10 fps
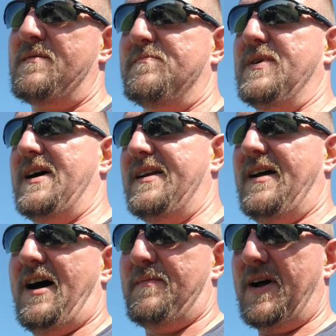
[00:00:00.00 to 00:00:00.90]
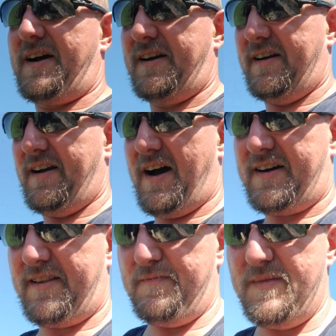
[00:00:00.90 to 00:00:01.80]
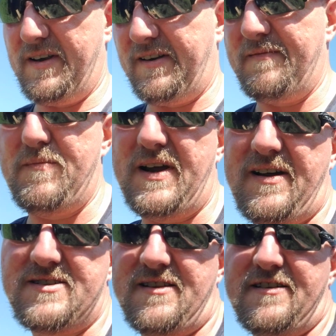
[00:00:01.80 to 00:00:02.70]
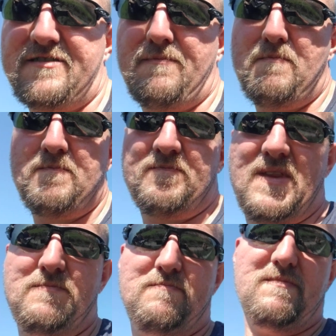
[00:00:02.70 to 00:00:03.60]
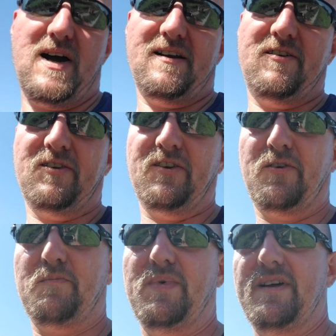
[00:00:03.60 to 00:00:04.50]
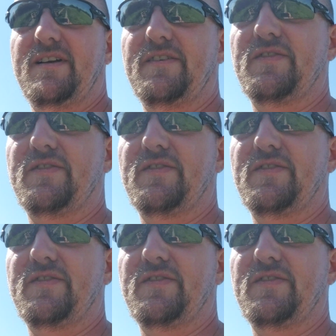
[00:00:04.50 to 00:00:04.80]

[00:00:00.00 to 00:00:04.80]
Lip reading: But I'm not going to knock the Millett because of this minor little bit of